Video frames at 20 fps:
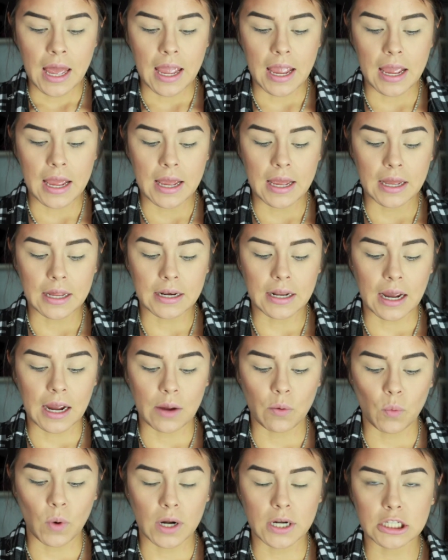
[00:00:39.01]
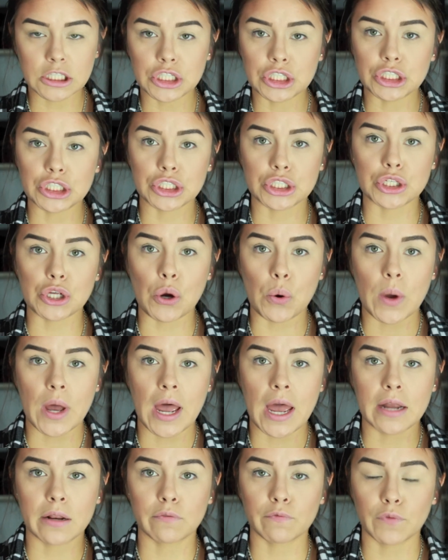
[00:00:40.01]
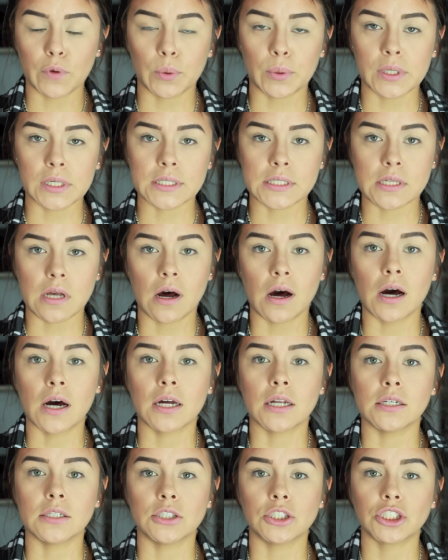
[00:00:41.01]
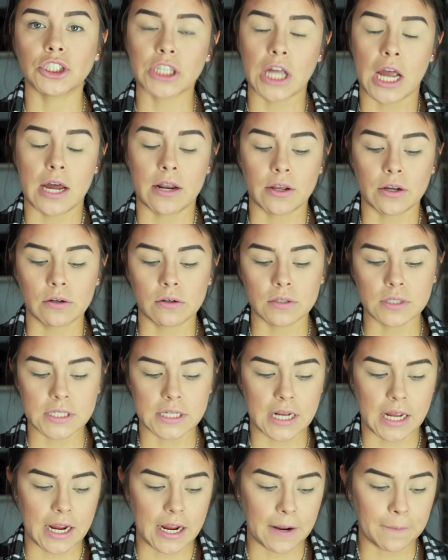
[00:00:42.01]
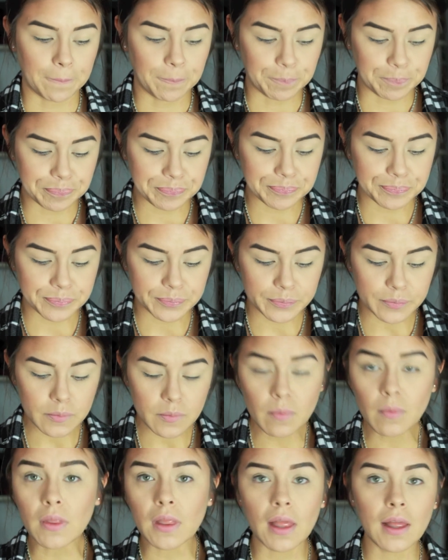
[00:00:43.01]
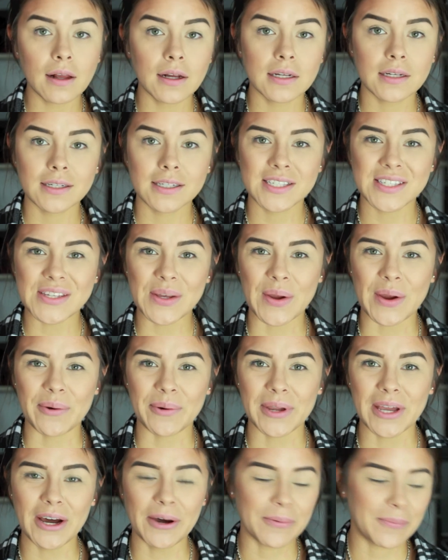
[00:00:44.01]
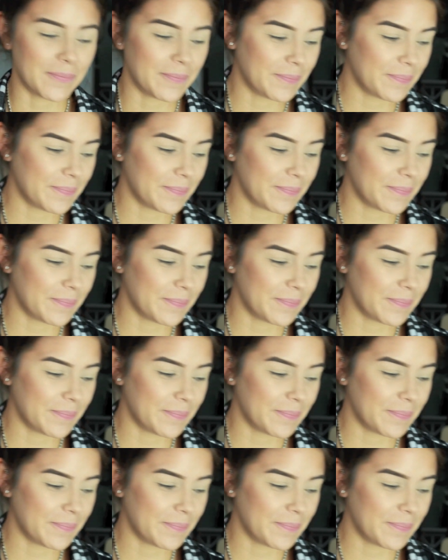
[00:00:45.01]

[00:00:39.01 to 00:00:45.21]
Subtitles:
and I wanted to just go ahead and focus on shadow today. So here we go.